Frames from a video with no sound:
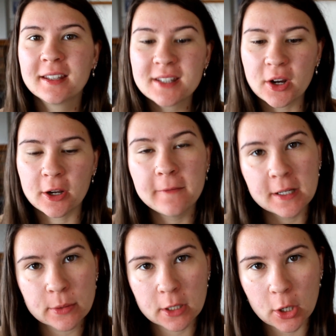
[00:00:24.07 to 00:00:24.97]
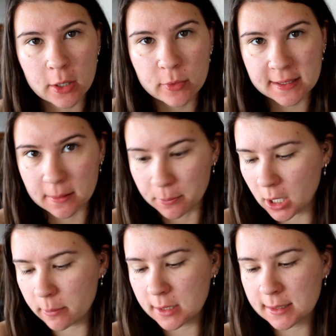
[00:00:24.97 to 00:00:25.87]
So first I'm going to go in with some
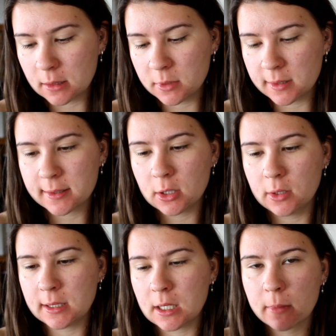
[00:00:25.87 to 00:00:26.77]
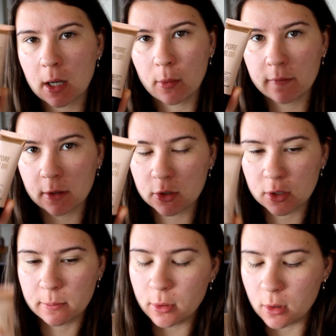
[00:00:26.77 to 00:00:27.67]
primer, so I'm just using my
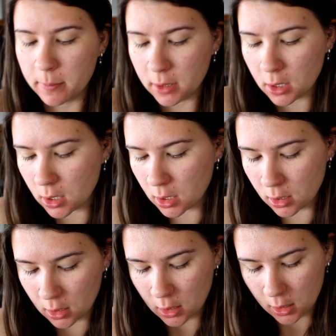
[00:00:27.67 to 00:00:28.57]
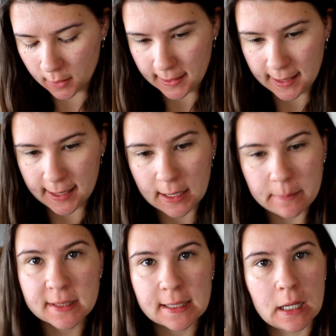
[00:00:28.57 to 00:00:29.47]
Revolution Pure Blur and
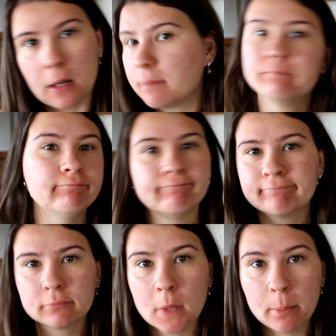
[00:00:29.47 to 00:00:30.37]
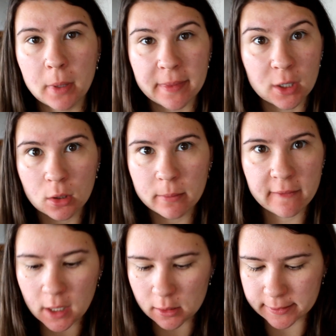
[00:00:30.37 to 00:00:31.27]
I'm just going to pop that all on my
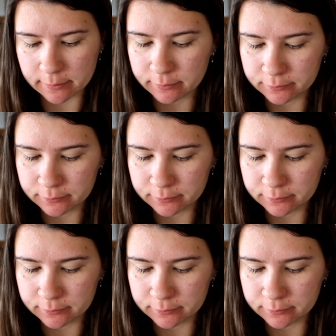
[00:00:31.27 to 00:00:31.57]
face.